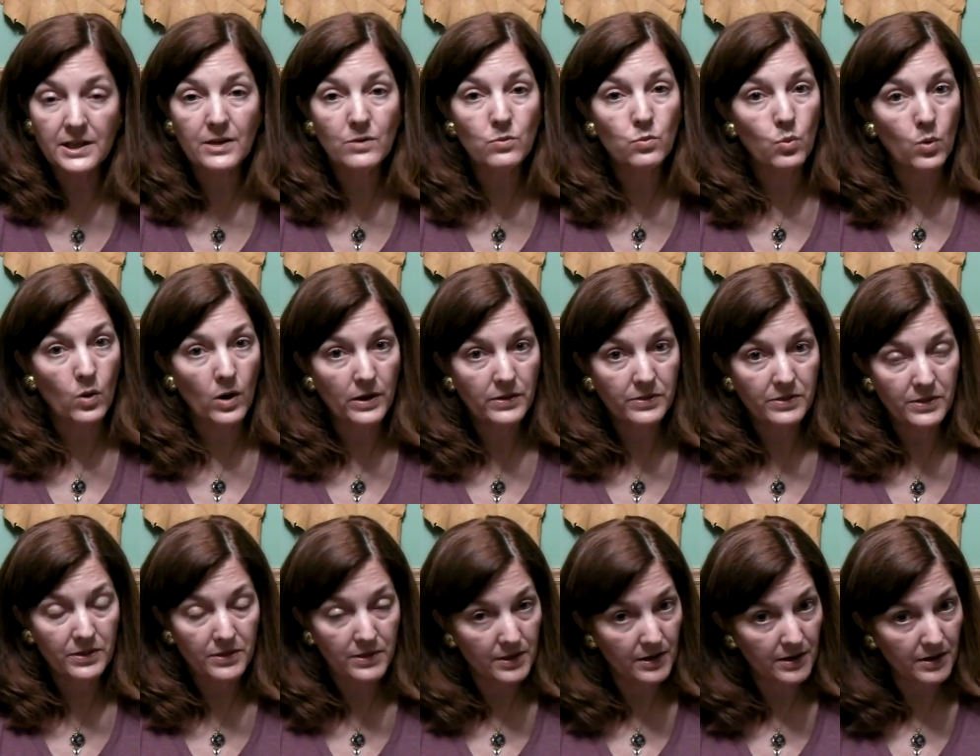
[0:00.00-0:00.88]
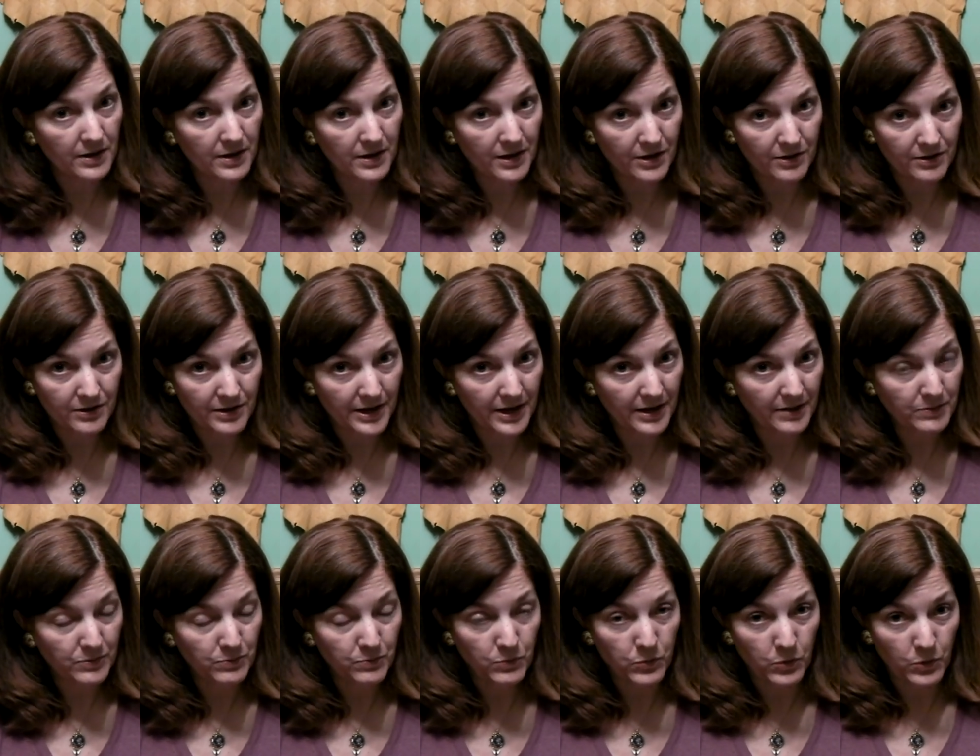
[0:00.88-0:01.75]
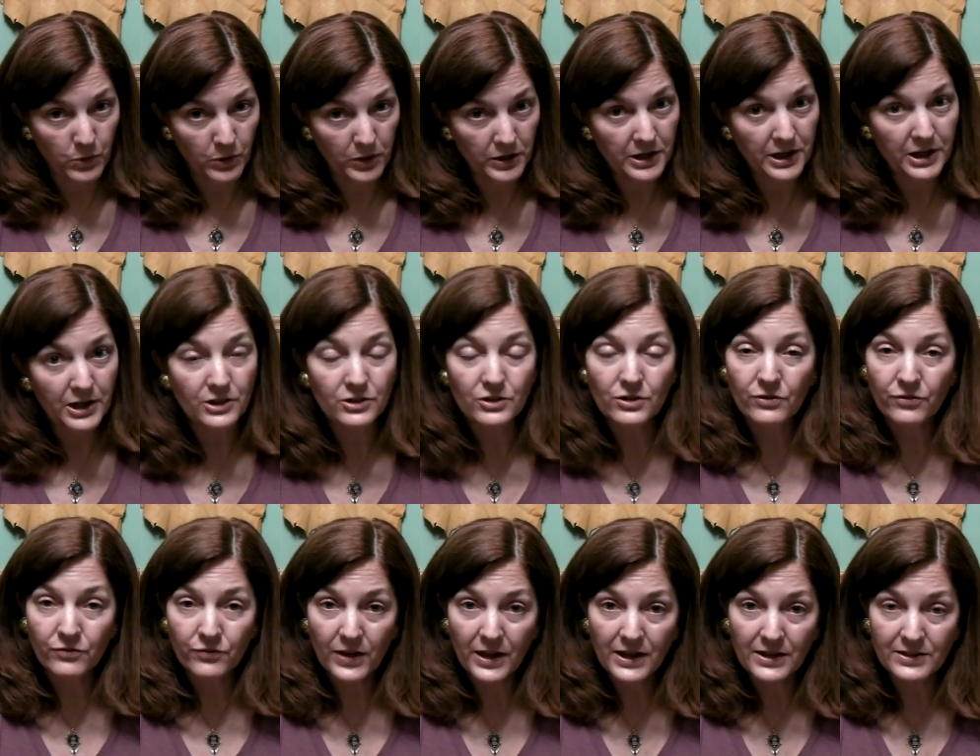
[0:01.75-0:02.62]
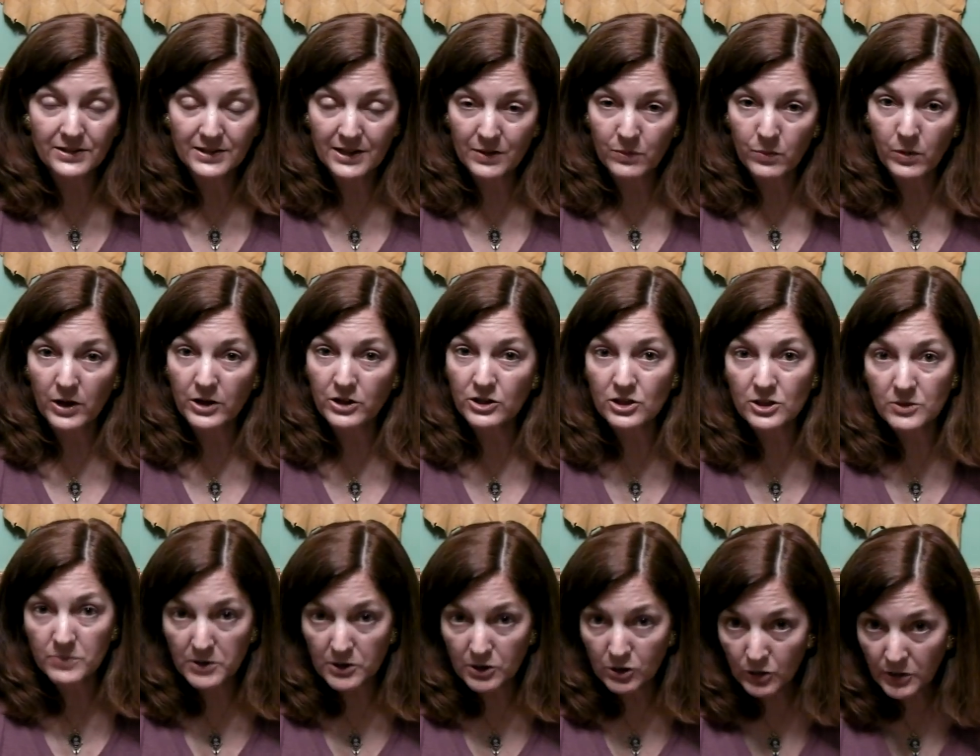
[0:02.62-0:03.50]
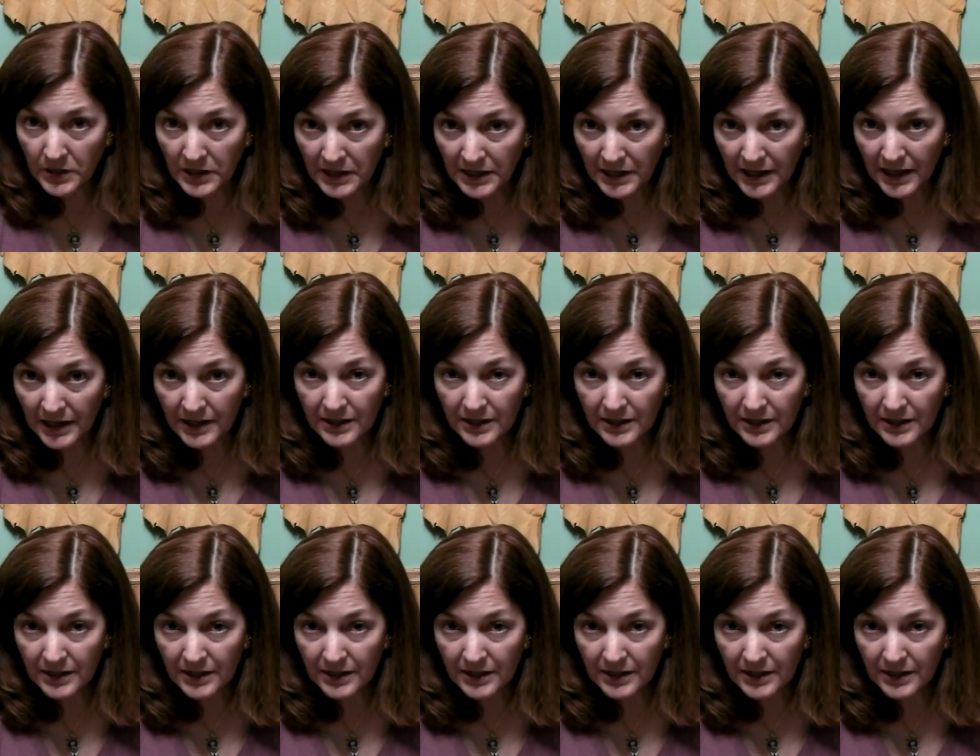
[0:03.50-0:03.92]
they want the internet porn in your face. They want you to be looking